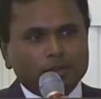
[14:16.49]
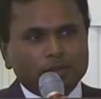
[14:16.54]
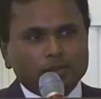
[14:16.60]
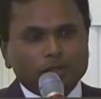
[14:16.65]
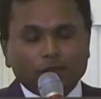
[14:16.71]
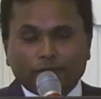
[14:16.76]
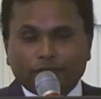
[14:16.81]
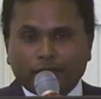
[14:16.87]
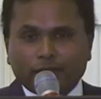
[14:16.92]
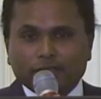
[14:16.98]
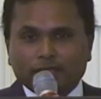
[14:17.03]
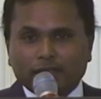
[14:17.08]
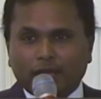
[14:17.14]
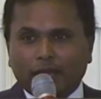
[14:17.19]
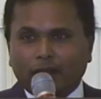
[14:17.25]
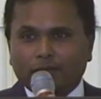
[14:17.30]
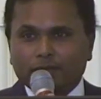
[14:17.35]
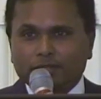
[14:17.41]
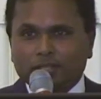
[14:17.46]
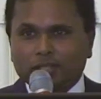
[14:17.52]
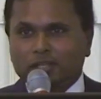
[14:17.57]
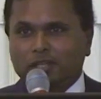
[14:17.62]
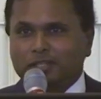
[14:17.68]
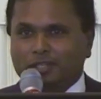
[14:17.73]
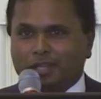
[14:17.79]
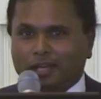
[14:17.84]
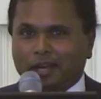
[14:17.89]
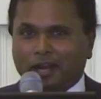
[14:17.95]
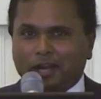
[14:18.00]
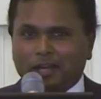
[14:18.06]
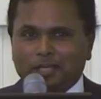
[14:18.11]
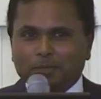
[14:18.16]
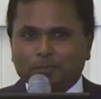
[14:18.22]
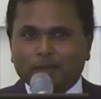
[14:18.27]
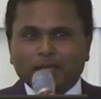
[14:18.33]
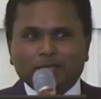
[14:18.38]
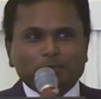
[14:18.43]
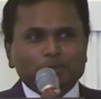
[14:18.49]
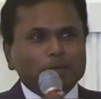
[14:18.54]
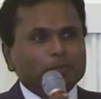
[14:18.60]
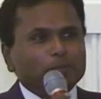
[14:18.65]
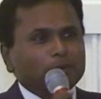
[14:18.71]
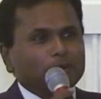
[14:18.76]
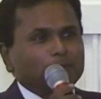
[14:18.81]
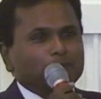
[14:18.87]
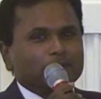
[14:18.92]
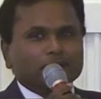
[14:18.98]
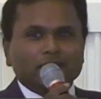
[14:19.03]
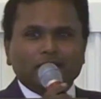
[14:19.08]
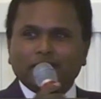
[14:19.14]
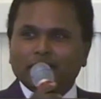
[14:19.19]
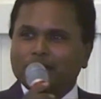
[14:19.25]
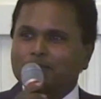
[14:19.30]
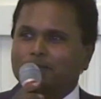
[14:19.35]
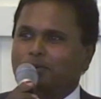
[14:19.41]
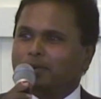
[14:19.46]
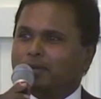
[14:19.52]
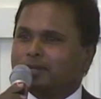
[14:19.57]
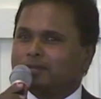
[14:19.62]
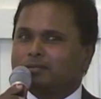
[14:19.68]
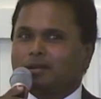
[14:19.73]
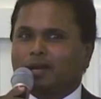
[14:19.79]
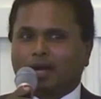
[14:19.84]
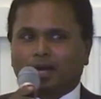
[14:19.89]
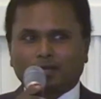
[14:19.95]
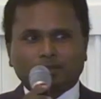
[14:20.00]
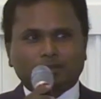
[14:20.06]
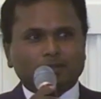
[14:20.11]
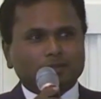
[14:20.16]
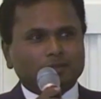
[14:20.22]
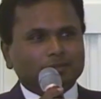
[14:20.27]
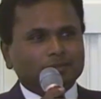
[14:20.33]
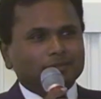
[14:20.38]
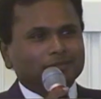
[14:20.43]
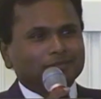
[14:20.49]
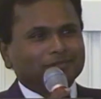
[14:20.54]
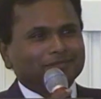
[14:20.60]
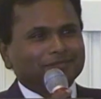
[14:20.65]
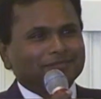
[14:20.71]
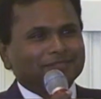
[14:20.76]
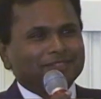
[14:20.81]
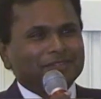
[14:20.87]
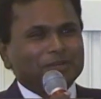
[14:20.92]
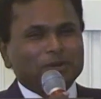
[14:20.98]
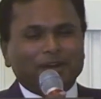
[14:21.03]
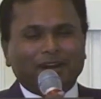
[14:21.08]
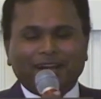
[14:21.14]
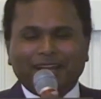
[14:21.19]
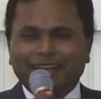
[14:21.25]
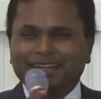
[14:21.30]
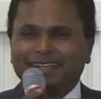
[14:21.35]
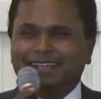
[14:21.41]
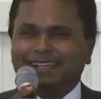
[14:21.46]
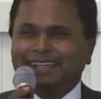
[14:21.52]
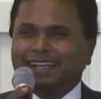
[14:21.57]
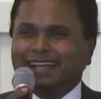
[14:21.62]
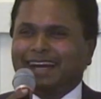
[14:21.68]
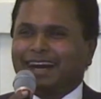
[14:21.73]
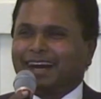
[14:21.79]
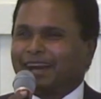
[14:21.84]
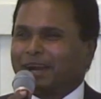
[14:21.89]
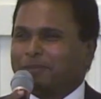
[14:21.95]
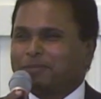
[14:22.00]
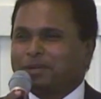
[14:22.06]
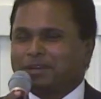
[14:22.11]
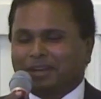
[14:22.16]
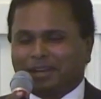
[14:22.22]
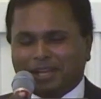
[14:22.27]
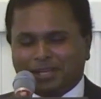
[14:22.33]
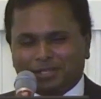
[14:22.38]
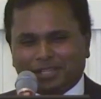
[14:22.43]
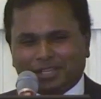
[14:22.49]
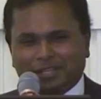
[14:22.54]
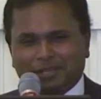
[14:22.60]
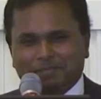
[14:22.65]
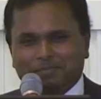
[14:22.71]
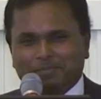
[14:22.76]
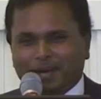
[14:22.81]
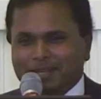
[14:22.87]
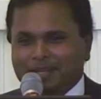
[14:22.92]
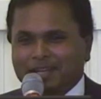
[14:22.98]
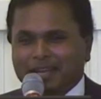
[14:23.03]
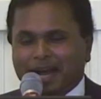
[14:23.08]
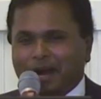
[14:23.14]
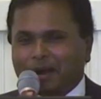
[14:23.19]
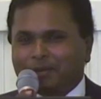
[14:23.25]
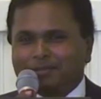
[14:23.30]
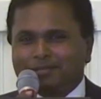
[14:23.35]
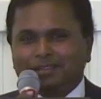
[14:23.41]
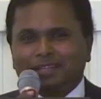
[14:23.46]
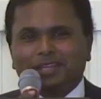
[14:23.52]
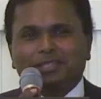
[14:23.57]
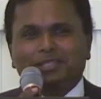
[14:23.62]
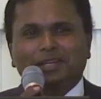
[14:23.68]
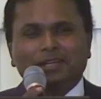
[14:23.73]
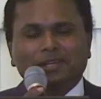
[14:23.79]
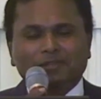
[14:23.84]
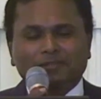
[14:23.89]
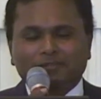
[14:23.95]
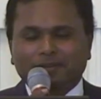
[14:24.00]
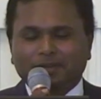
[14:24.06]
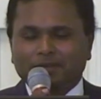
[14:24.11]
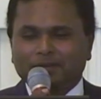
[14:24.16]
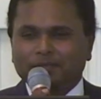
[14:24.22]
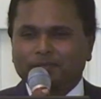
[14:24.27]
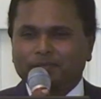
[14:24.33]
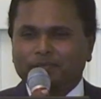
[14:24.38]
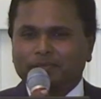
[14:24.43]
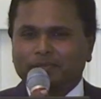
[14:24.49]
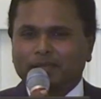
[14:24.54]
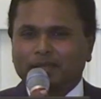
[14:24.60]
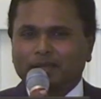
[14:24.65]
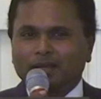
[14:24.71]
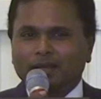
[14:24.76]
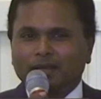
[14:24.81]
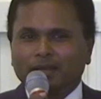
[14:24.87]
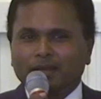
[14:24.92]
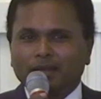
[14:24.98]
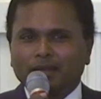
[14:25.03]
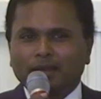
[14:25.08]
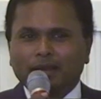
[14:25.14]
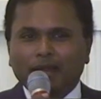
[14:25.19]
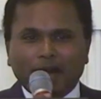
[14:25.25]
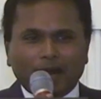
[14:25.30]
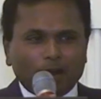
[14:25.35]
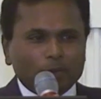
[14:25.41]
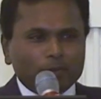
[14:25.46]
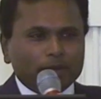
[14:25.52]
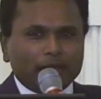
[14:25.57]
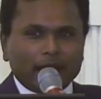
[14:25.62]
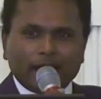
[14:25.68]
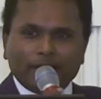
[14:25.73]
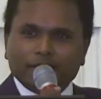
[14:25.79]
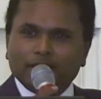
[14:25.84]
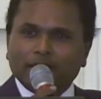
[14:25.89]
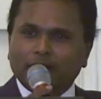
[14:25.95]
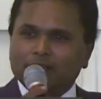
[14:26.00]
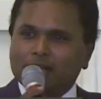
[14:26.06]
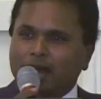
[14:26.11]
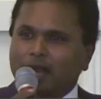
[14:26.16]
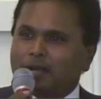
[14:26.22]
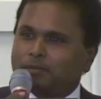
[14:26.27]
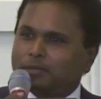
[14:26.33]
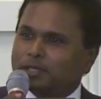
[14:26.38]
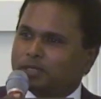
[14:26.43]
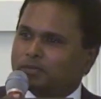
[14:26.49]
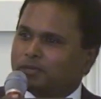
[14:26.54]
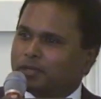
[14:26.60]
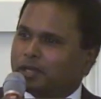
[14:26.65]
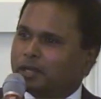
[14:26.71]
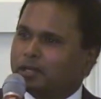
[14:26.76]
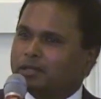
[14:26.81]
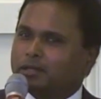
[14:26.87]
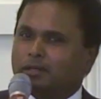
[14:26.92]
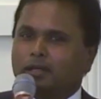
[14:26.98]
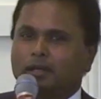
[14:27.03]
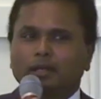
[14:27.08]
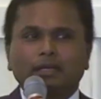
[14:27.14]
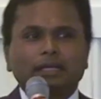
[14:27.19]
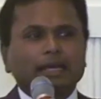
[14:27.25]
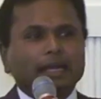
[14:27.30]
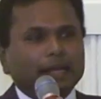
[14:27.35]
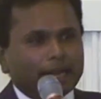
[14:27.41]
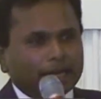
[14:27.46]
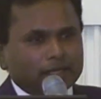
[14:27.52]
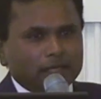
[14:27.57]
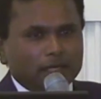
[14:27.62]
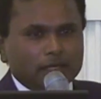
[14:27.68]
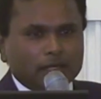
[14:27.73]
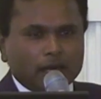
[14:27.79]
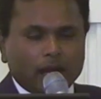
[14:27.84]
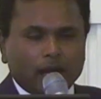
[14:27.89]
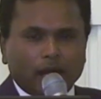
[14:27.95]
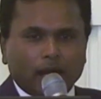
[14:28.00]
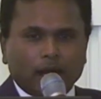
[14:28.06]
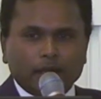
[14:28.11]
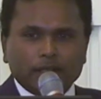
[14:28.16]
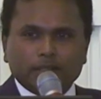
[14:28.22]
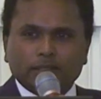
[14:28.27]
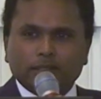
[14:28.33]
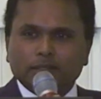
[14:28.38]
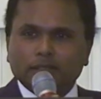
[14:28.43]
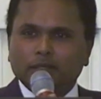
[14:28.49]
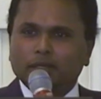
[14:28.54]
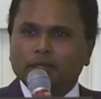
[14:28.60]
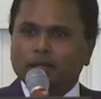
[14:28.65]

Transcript: So if I say our city is the greatest place, people will think I'm doing drugs, right? Or I'm crazy. But now things are different. Now we have the autonomous vehicle, connected cars.